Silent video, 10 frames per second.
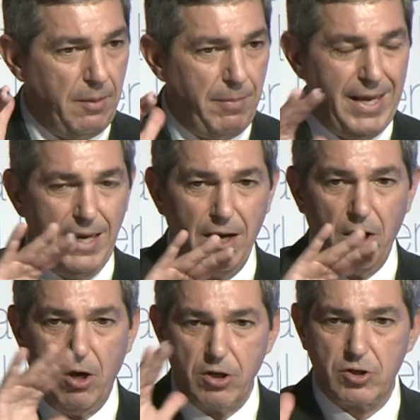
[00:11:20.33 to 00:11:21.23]
may
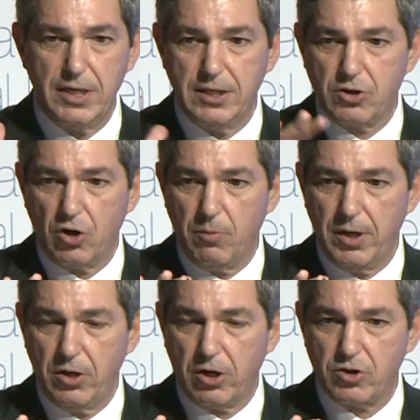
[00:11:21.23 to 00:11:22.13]
largely
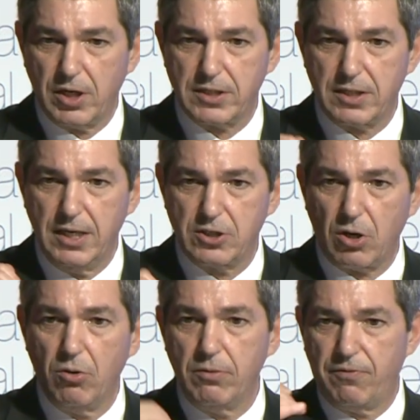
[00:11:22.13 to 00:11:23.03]
determine not just its
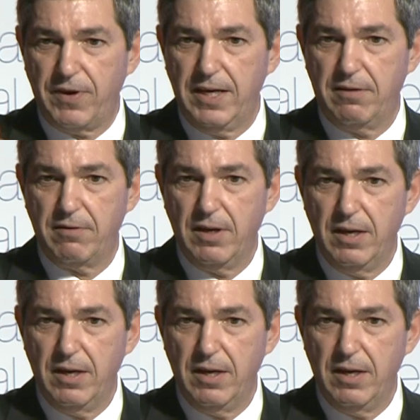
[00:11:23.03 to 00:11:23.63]
own fate,